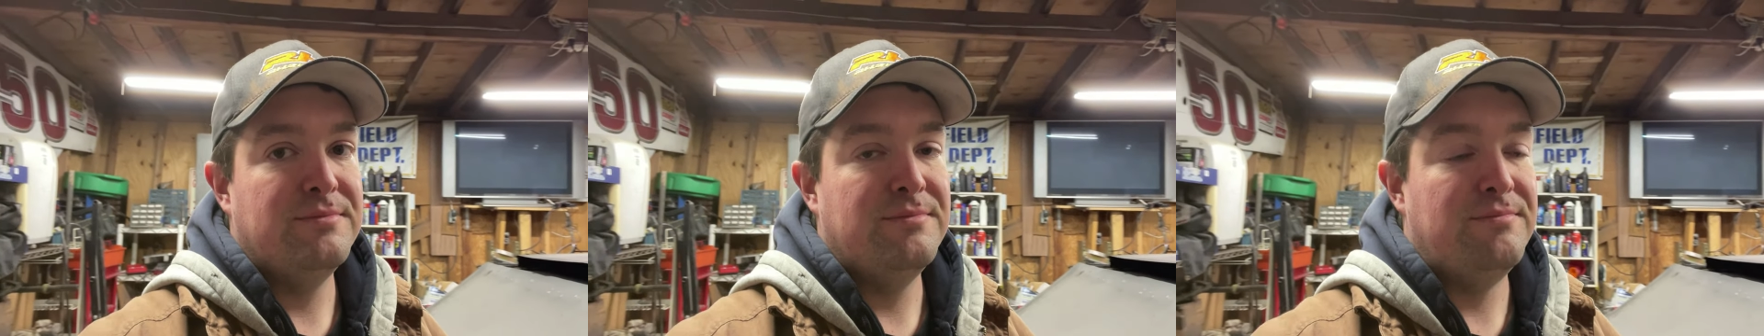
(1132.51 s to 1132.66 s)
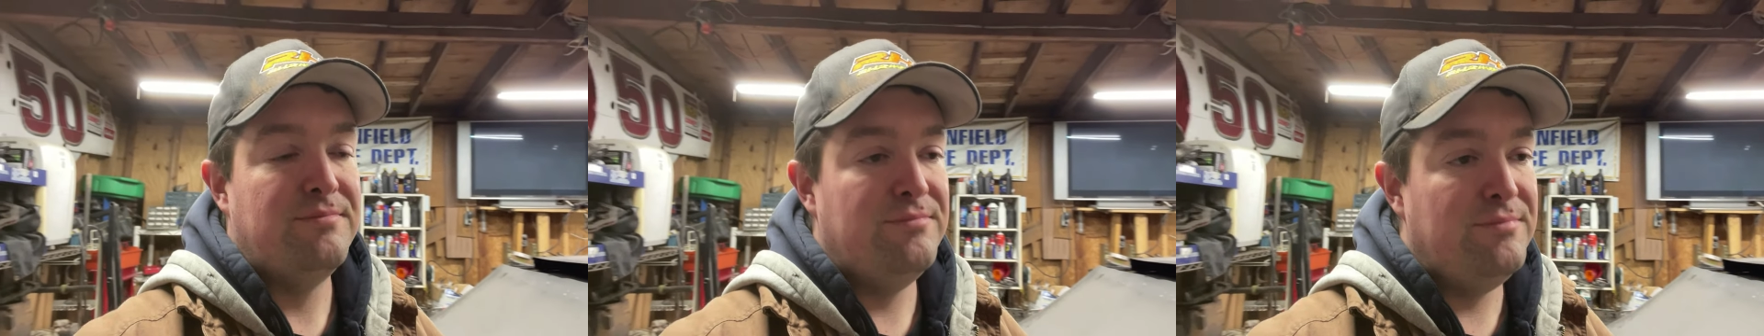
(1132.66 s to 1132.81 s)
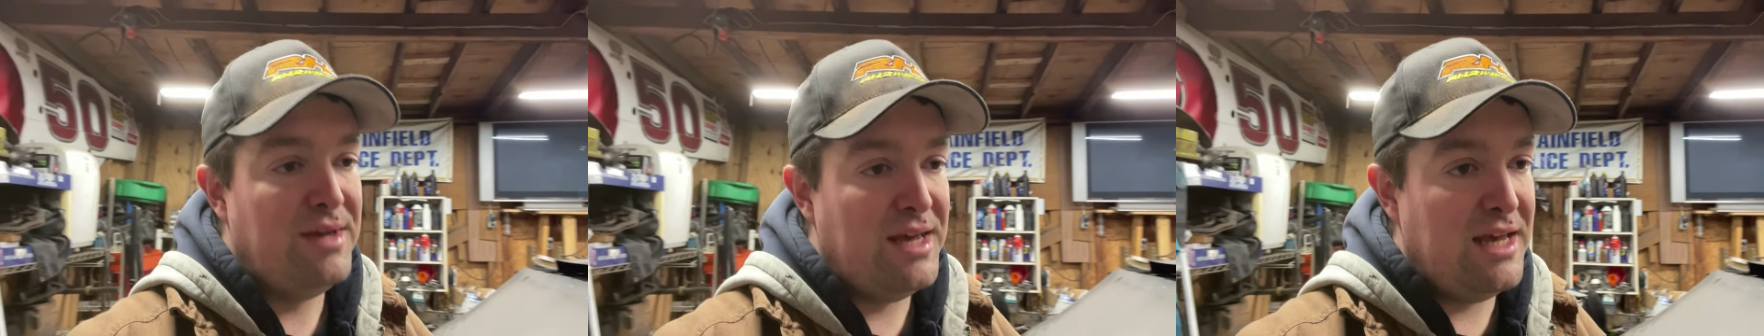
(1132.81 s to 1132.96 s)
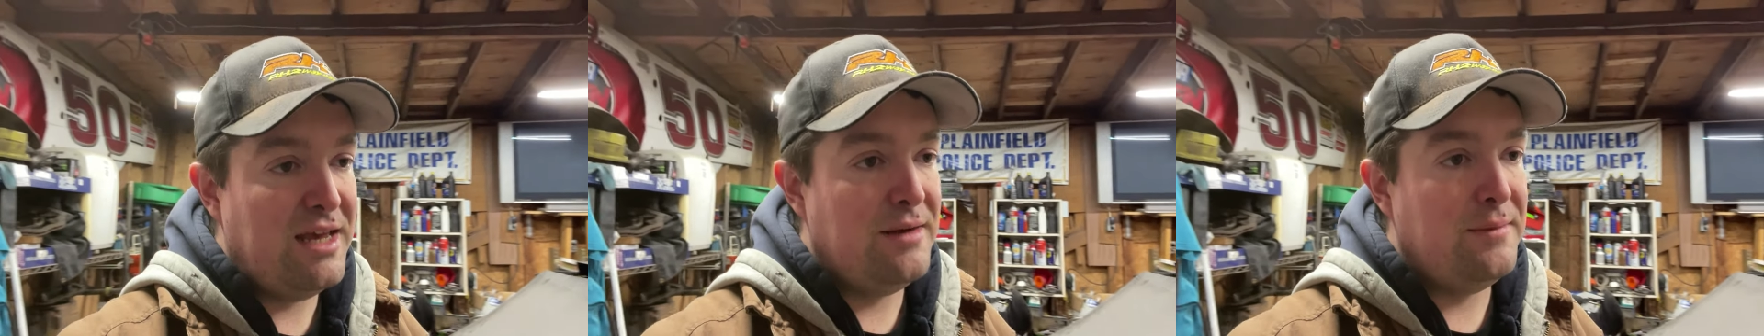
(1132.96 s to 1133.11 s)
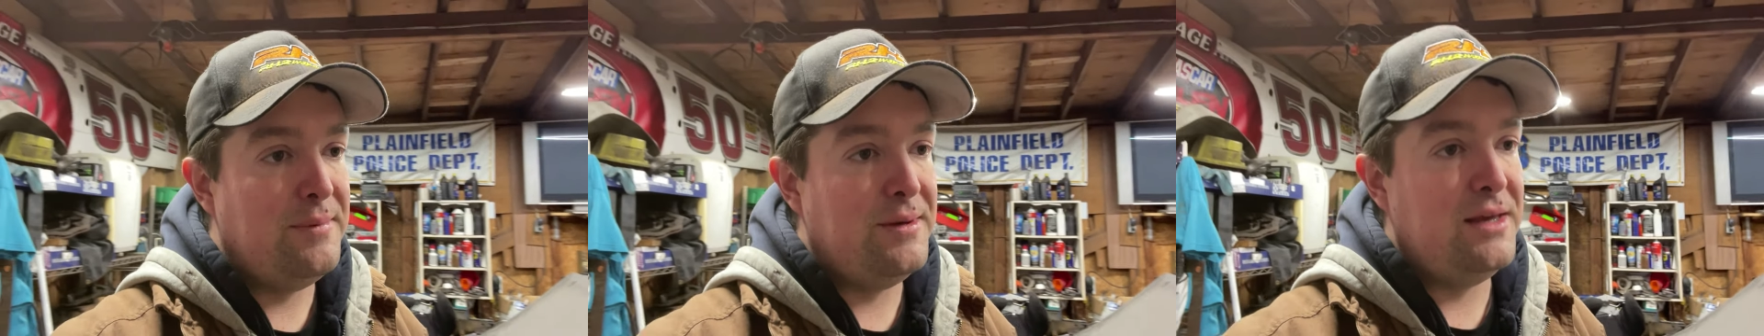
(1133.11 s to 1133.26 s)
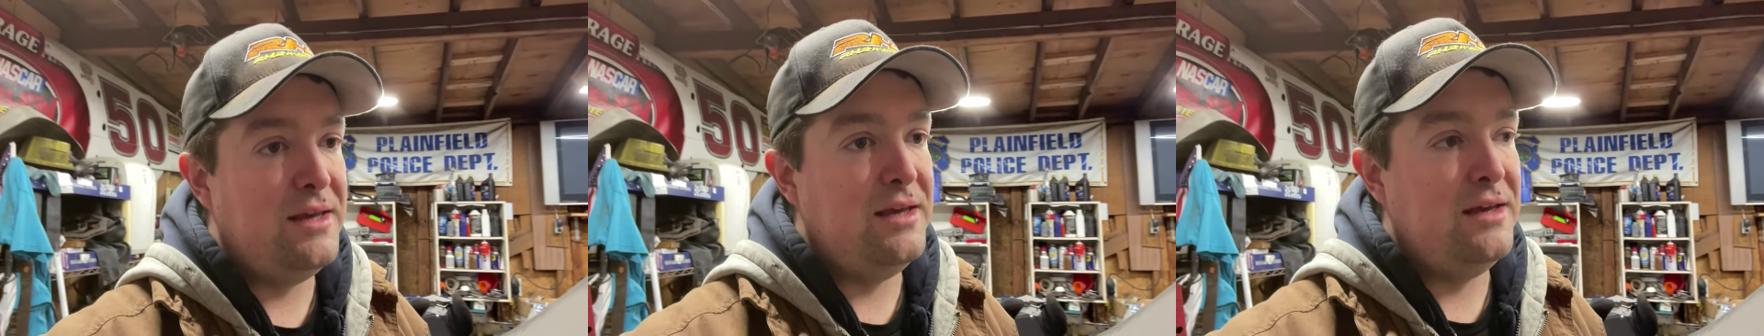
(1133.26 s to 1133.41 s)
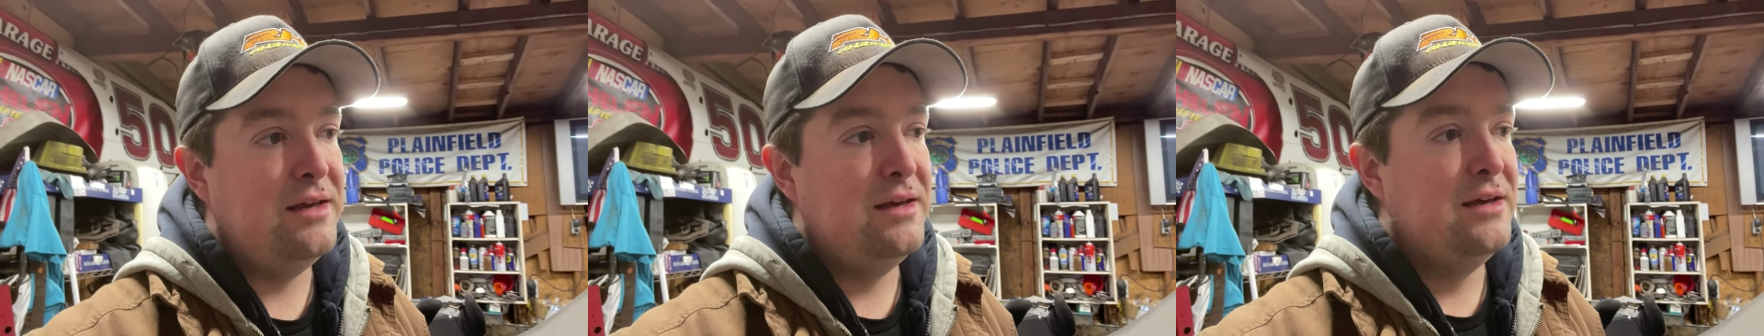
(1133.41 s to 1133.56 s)

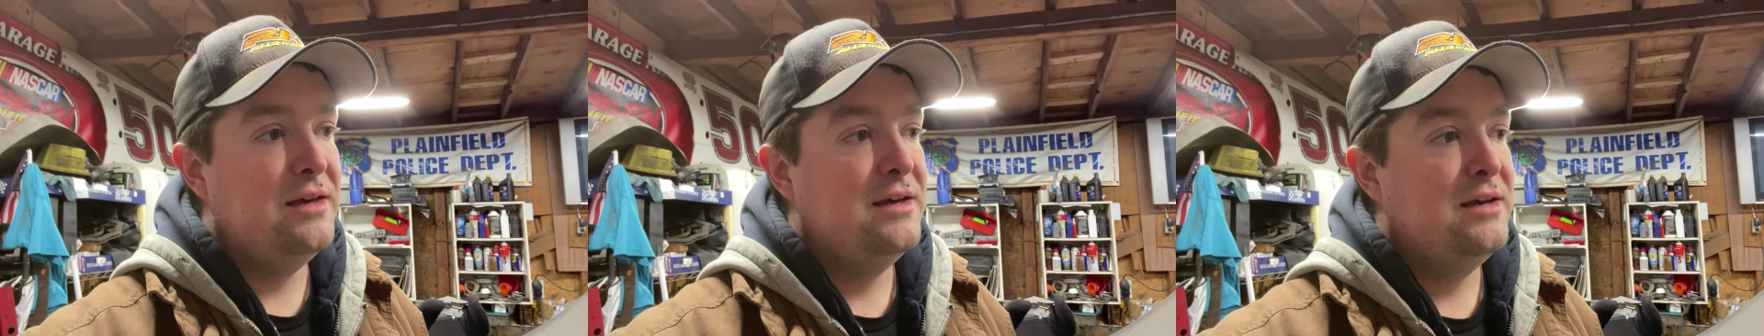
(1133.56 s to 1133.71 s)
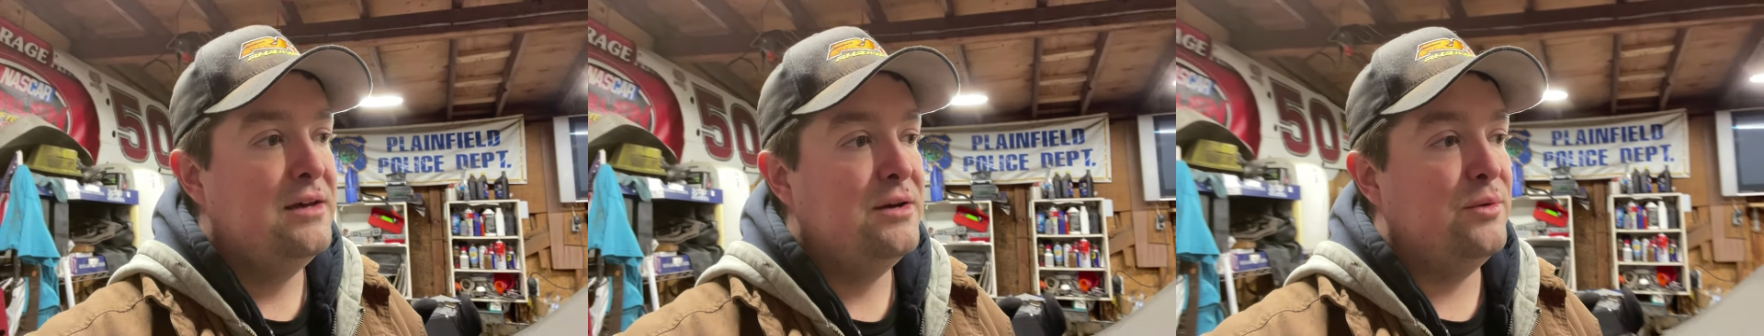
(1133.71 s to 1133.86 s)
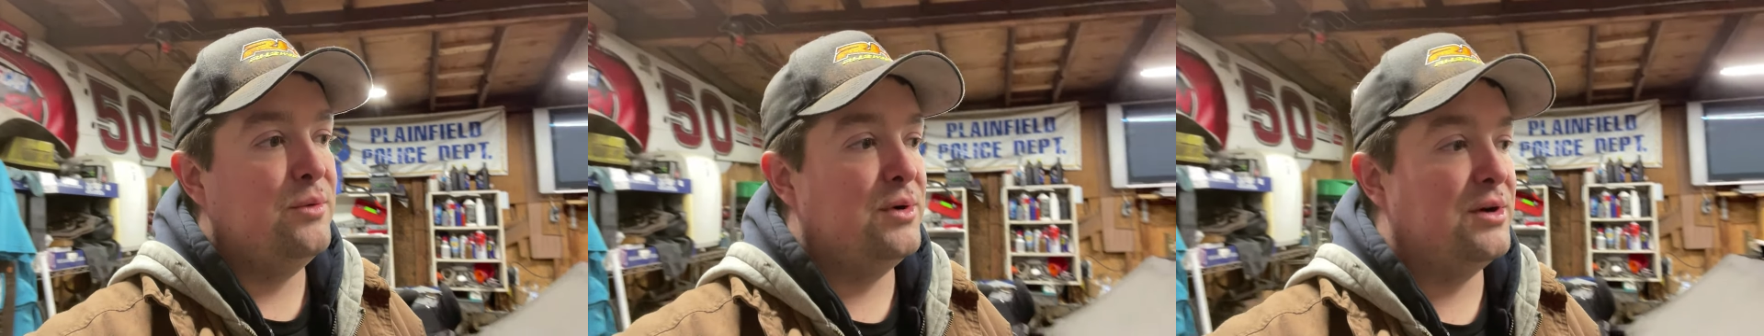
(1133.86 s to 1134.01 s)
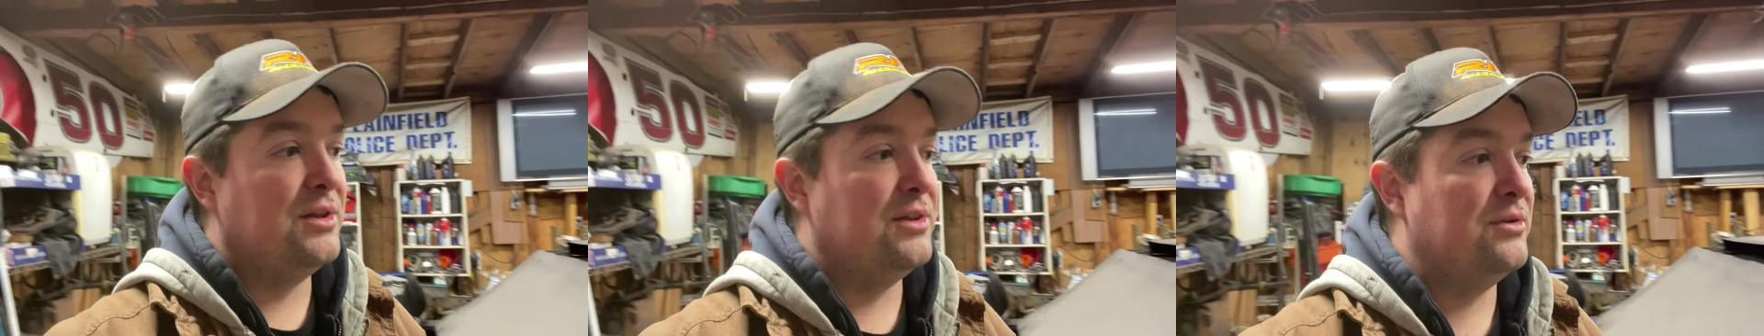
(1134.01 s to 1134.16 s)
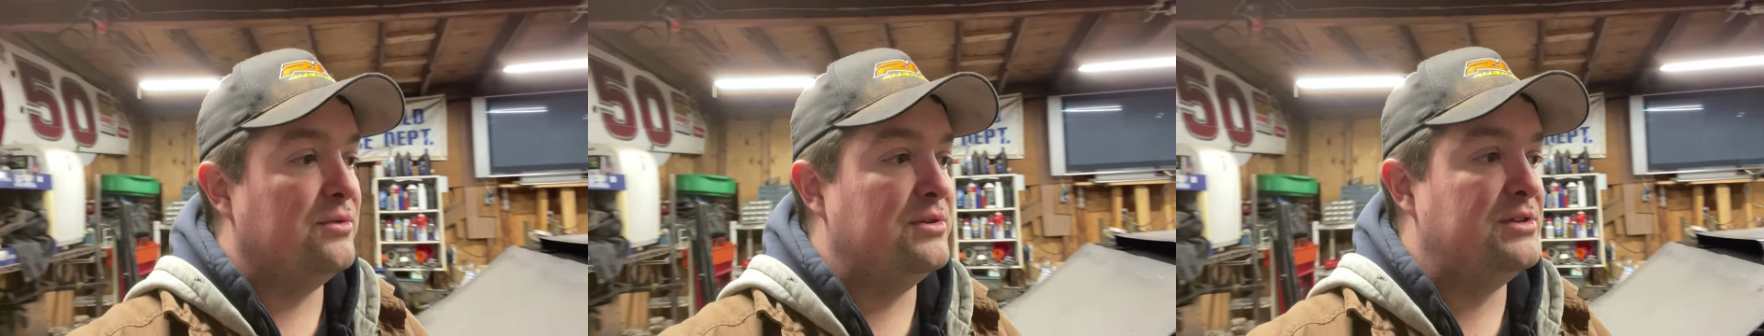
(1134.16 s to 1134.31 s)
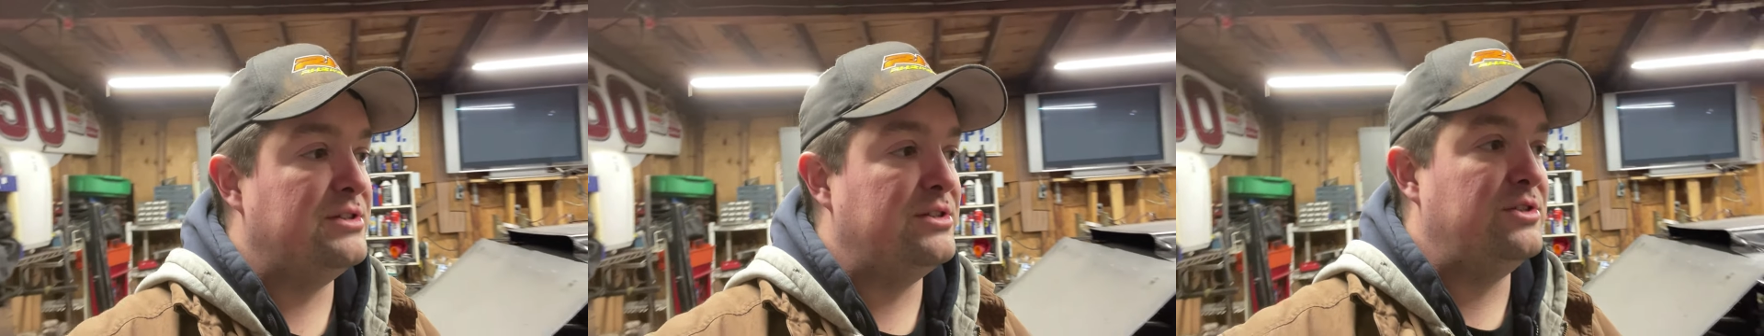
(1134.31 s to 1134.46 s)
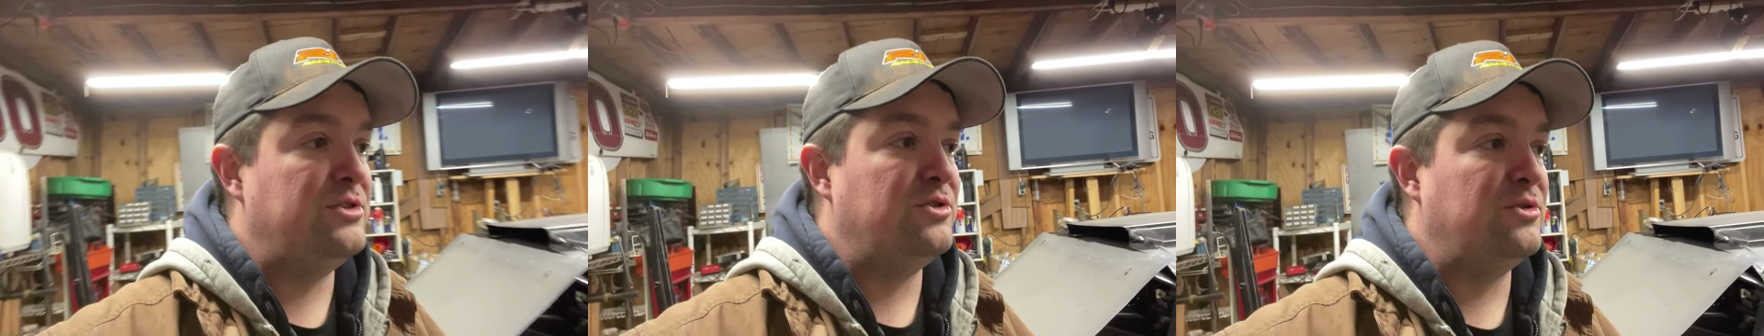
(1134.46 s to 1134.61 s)
Maybe one of the
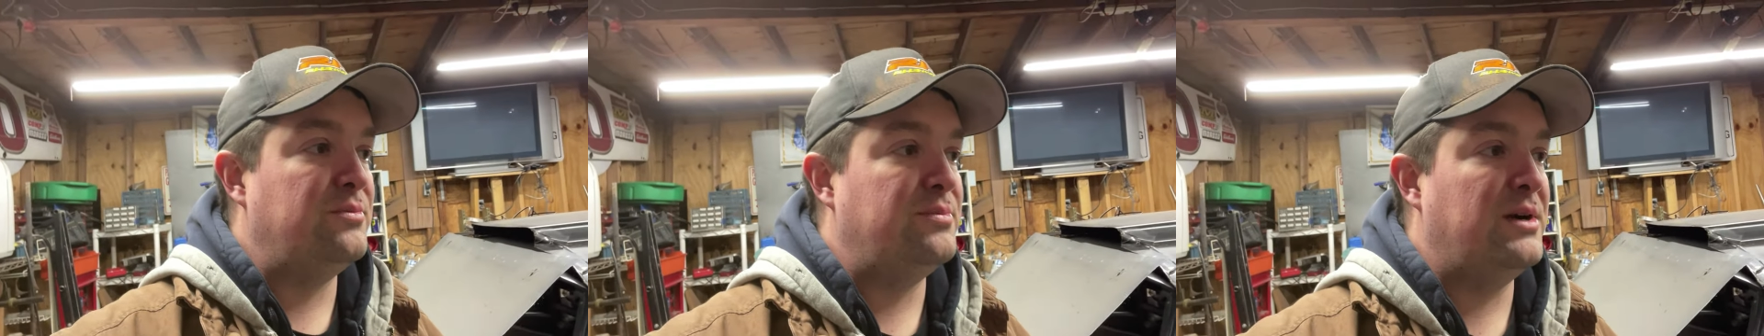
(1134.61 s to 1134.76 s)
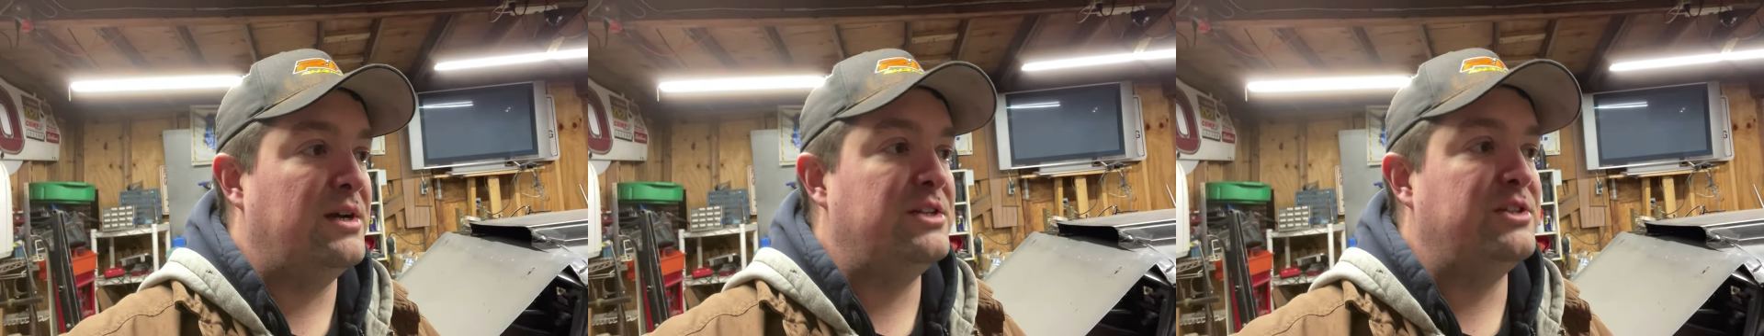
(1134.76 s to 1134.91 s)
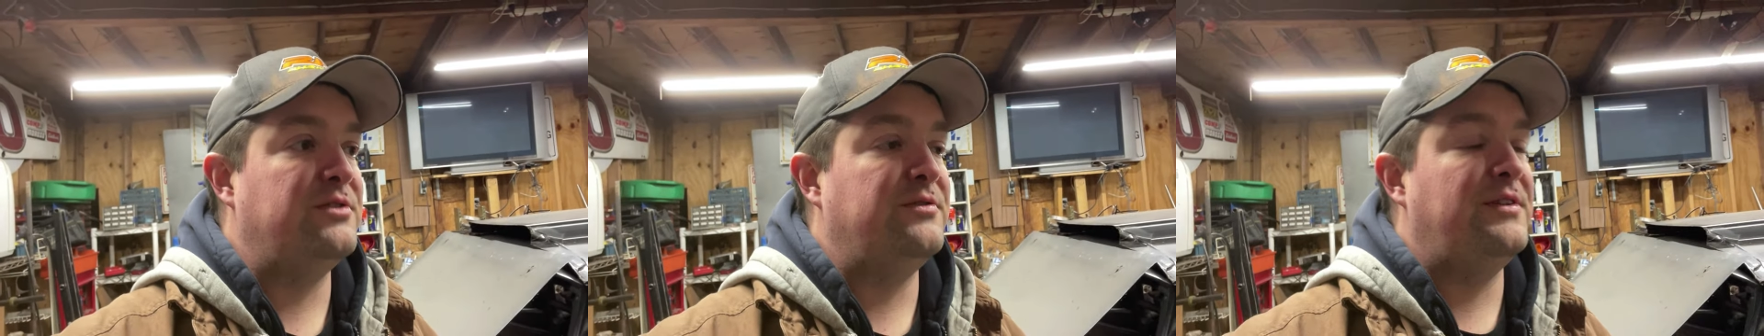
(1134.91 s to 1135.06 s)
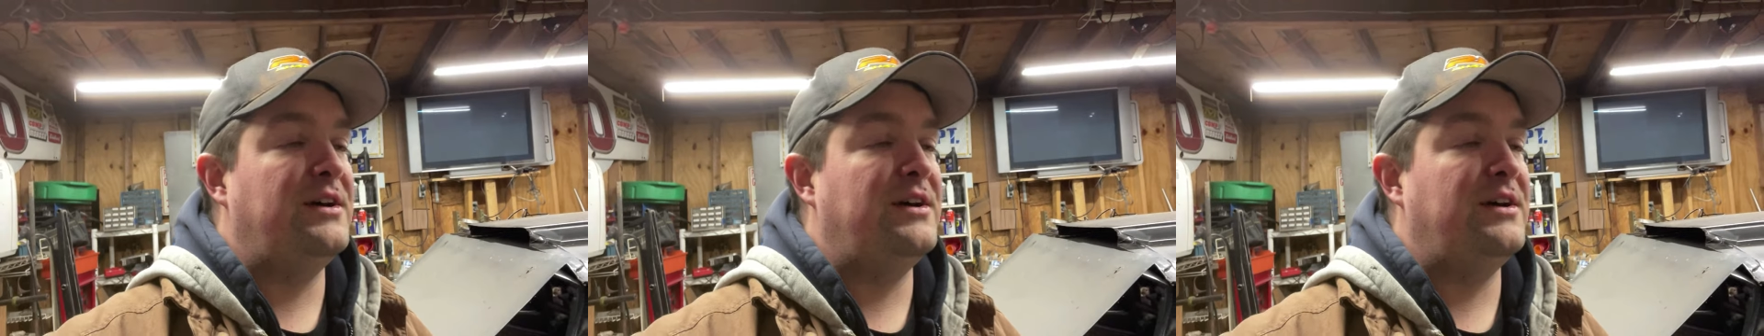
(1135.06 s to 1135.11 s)
residual pressure